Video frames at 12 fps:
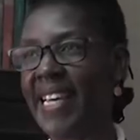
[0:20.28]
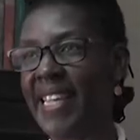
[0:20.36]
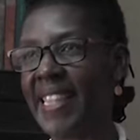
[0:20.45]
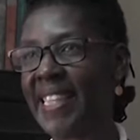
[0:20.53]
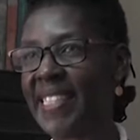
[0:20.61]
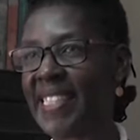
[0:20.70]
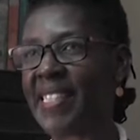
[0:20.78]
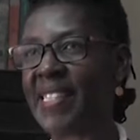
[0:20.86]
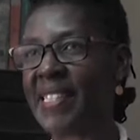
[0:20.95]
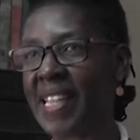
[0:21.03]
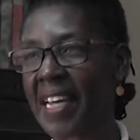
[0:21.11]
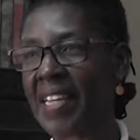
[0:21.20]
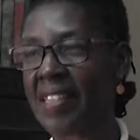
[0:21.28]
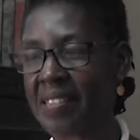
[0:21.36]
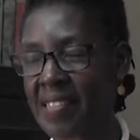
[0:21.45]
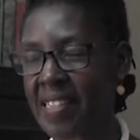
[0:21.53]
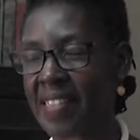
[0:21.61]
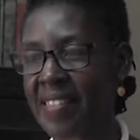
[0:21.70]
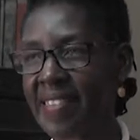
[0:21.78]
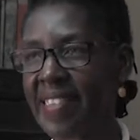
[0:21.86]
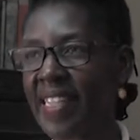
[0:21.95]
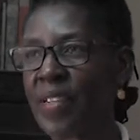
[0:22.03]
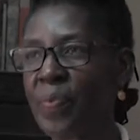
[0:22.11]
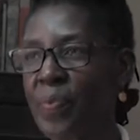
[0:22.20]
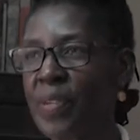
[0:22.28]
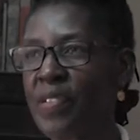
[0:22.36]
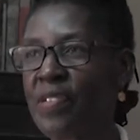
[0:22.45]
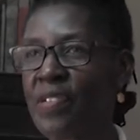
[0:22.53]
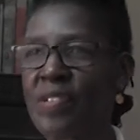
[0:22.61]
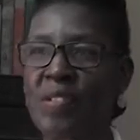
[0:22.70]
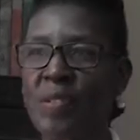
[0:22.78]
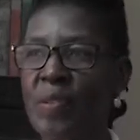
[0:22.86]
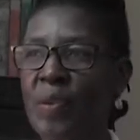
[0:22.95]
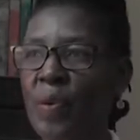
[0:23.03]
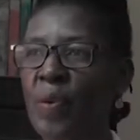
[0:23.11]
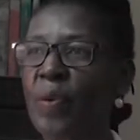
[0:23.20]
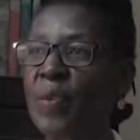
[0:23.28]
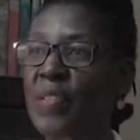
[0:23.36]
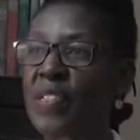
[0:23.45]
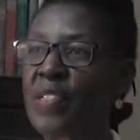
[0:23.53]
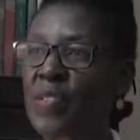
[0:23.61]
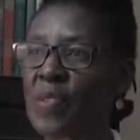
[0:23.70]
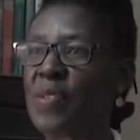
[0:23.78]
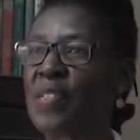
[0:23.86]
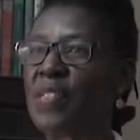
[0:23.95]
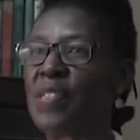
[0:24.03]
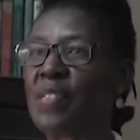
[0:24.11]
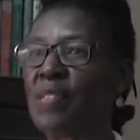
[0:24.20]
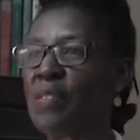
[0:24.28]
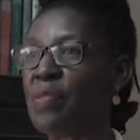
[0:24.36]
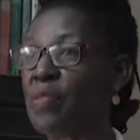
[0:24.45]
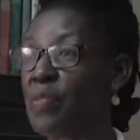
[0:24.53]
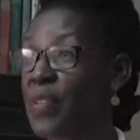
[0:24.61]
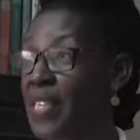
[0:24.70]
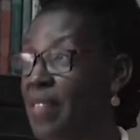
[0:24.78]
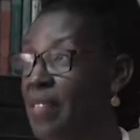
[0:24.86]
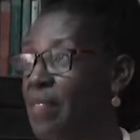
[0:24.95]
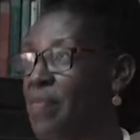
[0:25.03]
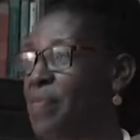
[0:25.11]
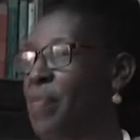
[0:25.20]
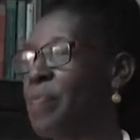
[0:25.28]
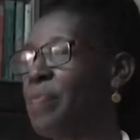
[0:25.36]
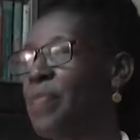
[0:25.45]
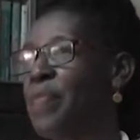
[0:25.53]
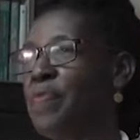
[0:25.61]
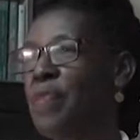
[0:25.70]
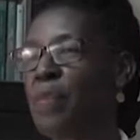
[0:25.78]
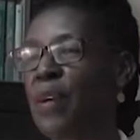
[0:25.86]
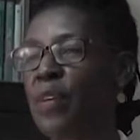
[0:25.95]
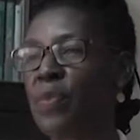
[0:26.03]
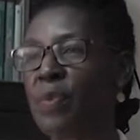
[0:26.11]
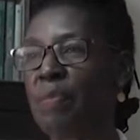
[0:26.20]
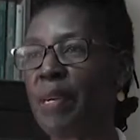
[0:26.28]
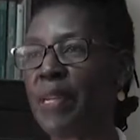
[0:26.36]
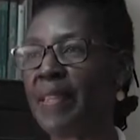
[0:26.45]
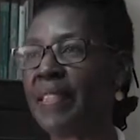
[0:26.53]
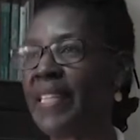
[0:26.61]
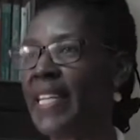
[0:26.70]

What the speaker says: This is the kitchen in which all the stories you read from the FemWrite women